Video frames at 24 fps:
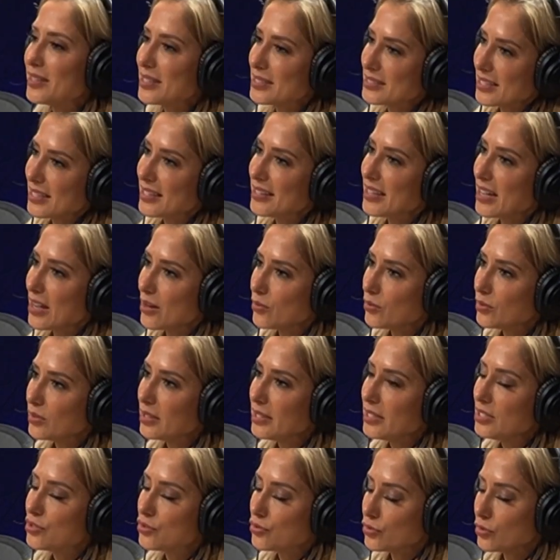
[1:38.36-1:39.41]
things like that
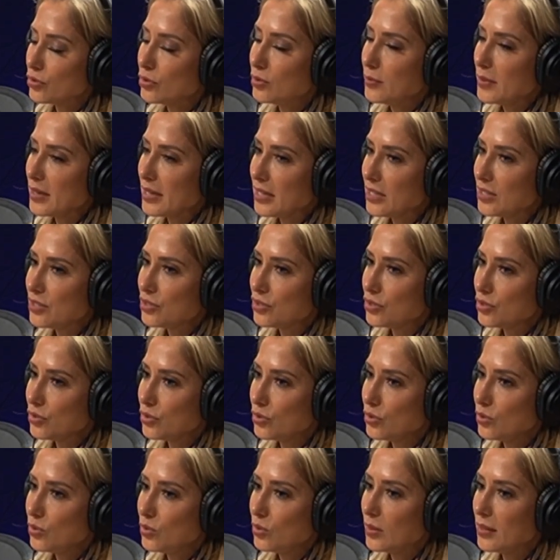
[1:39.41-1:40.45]
really drew me
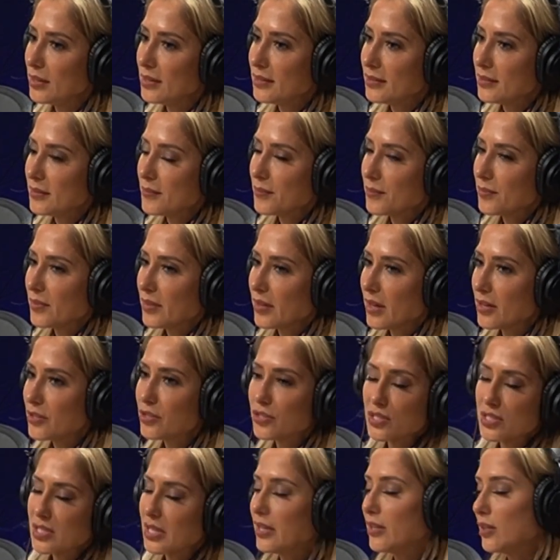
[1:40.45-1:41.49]
to
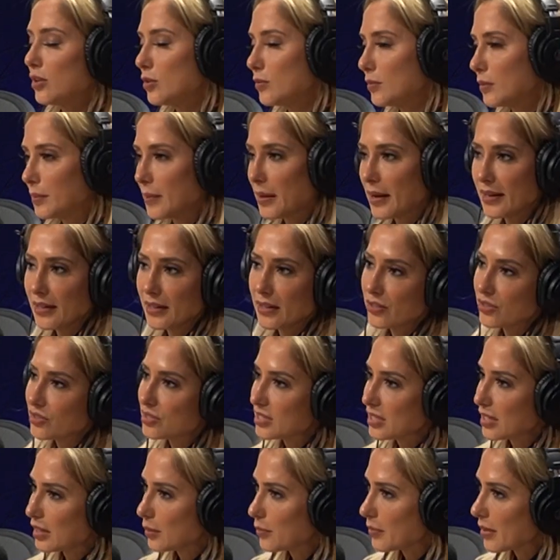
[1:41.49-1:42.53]
understanding the human body,
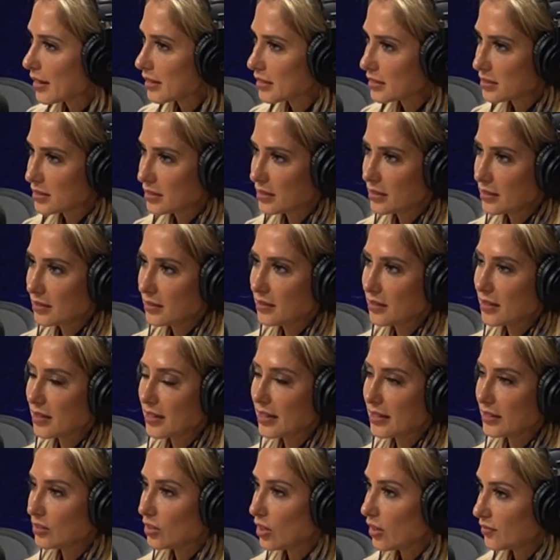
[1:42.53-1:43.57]
understanding medicine.
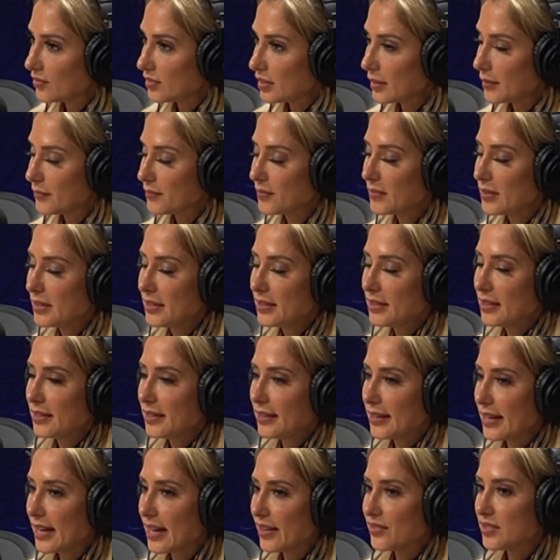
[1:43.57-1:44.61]
I loved it.
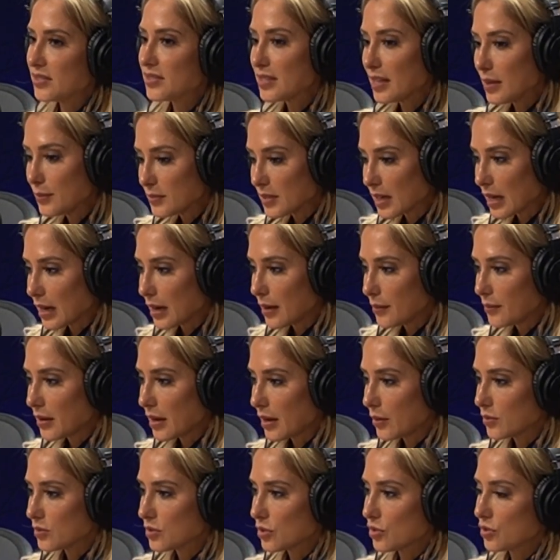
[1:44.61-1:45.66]
At the same time,
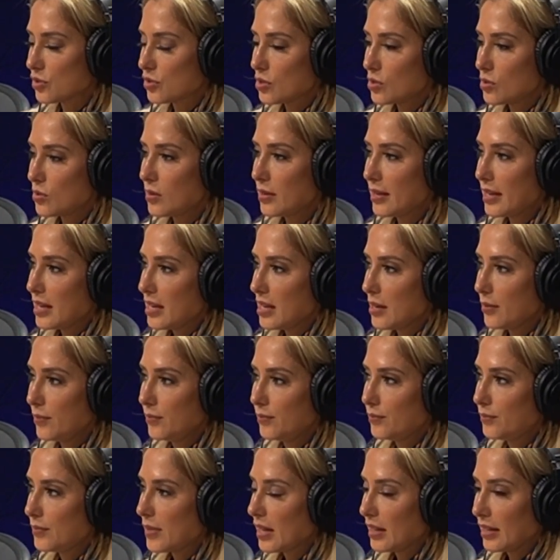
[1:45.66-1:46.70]
I was also a
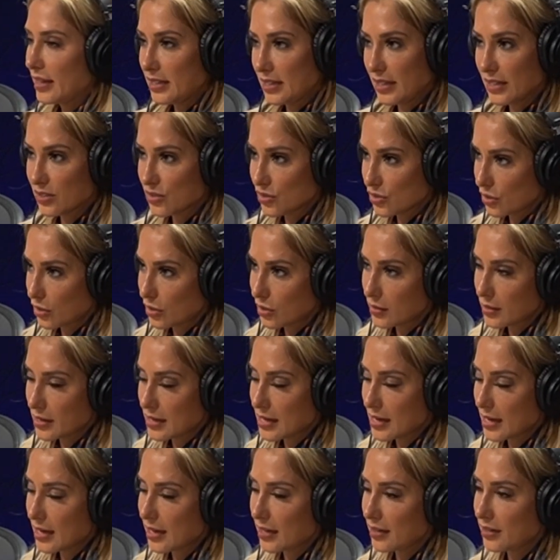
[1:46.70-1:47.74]
ballet dancer
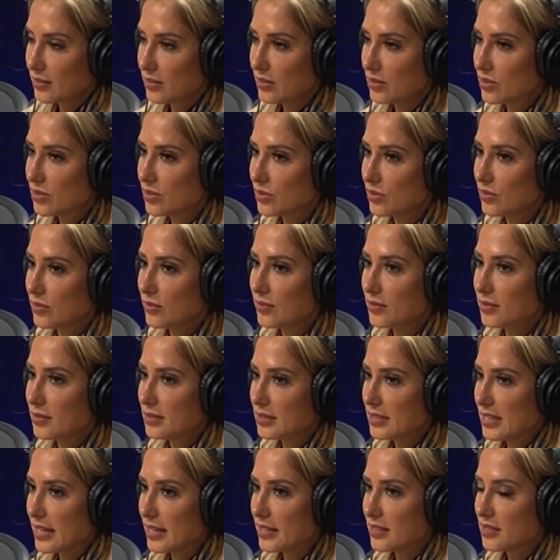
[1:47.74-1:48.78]
and
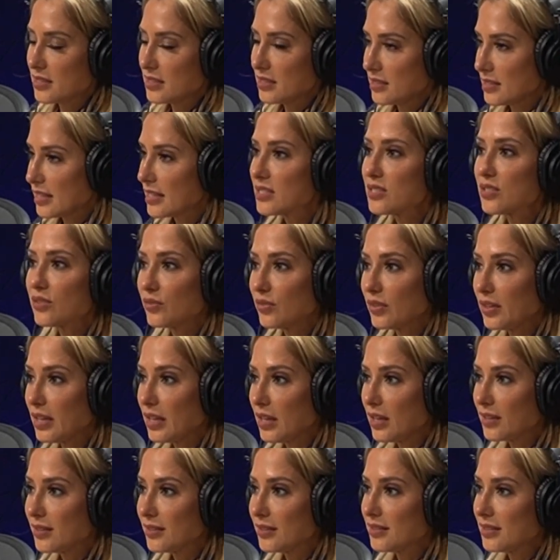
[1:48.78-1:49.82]
danced
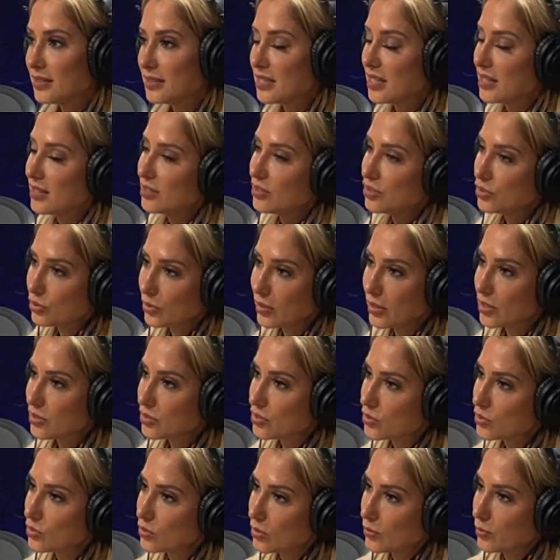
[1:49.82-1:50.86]
intensively, attended the Juilliard
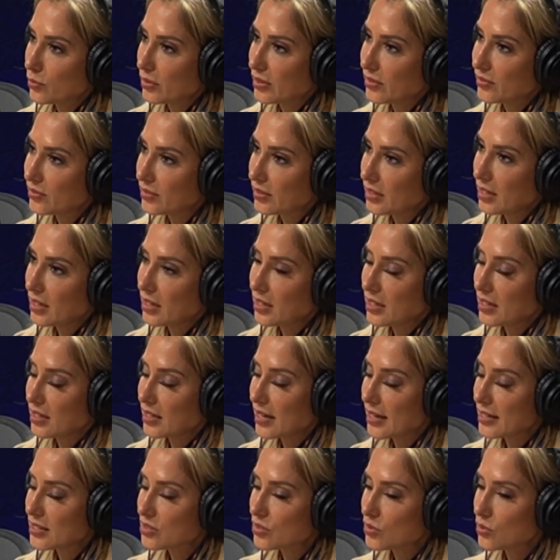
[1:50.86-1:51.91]
School briefly in
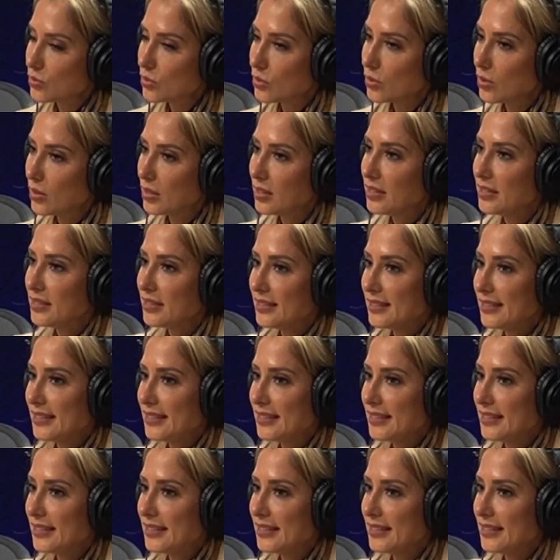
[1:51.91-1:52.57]
high school,